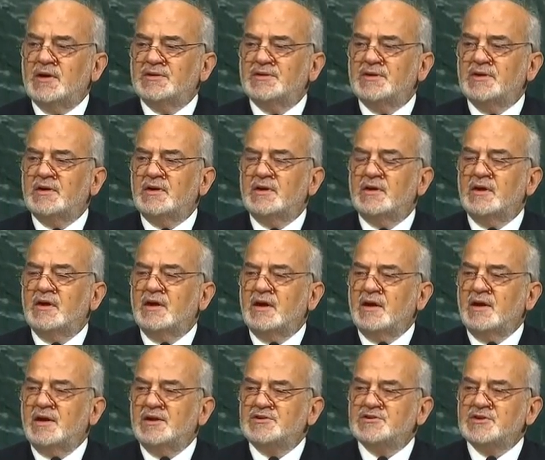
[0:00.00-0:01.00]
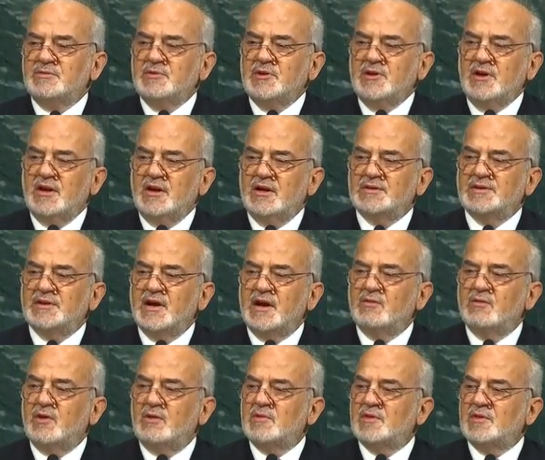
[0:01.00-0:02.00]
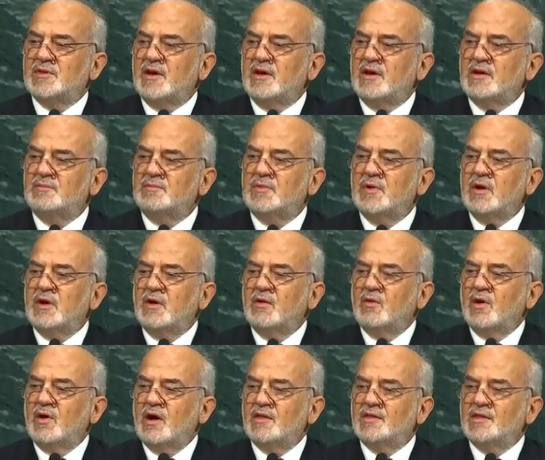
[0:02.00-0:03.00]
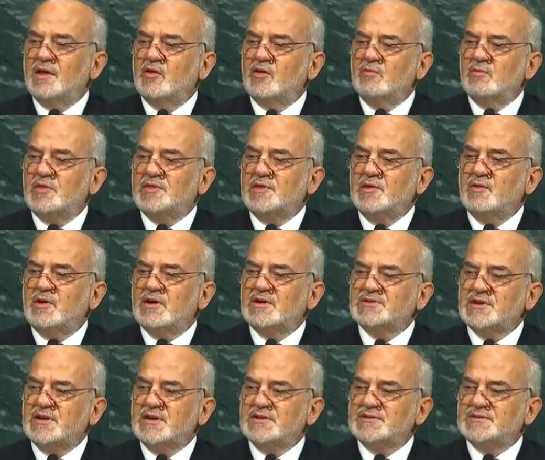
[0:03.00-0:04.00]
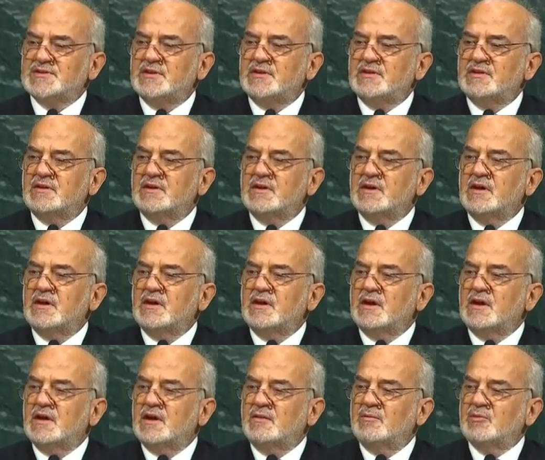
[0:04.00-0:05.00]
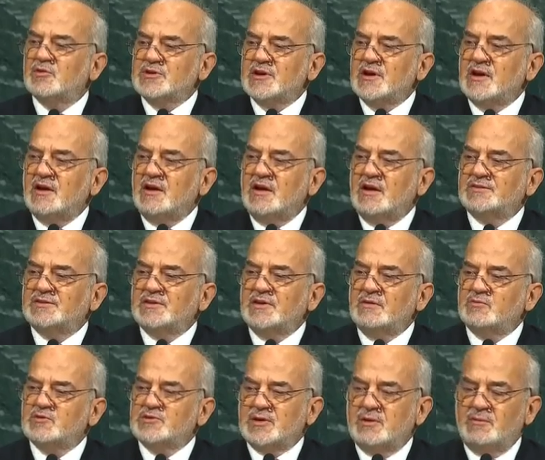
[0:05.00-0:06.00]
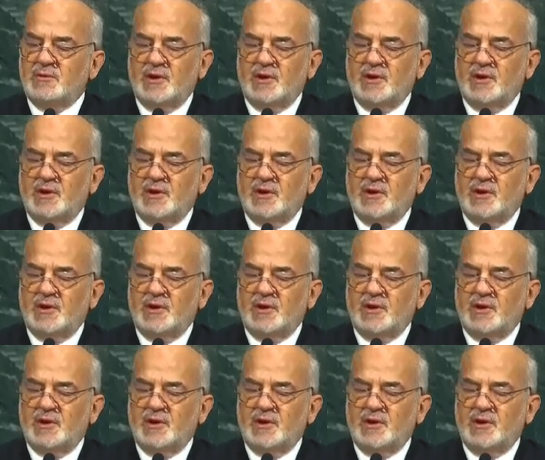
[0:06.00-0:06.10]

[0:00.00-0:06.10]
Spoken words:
spread the feelings of confidence and mutual trust among our citizens,